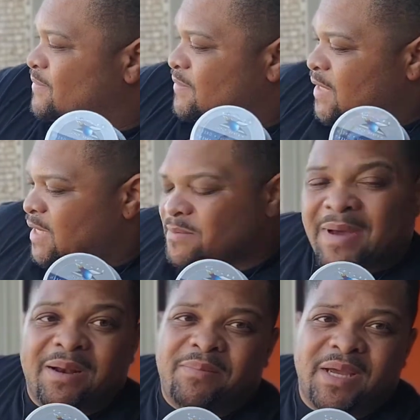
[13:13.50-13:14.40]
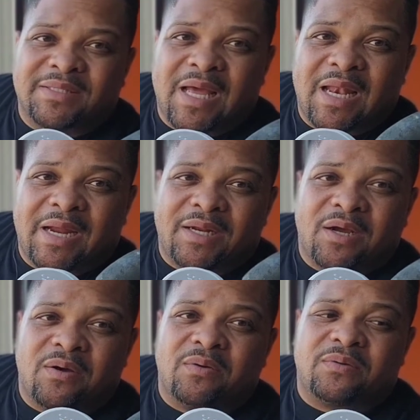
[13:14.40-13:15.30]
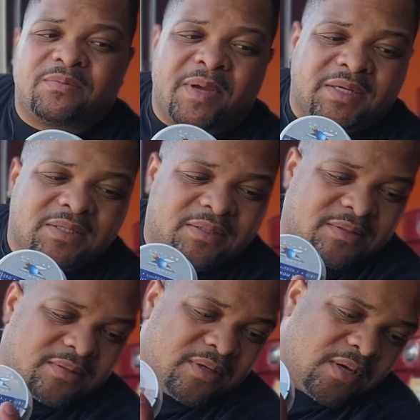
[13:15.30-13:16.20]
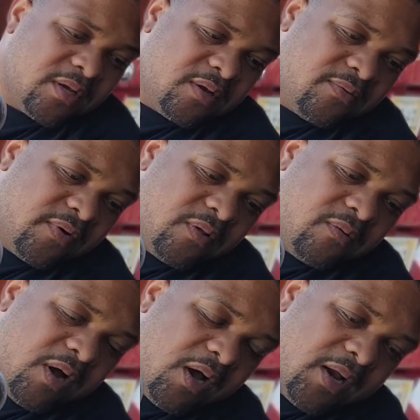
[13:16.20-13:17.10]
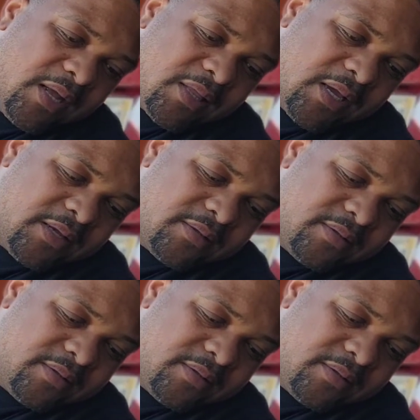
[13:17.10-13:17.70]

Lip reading: It's about as big as I like to go, especially for the rod. I think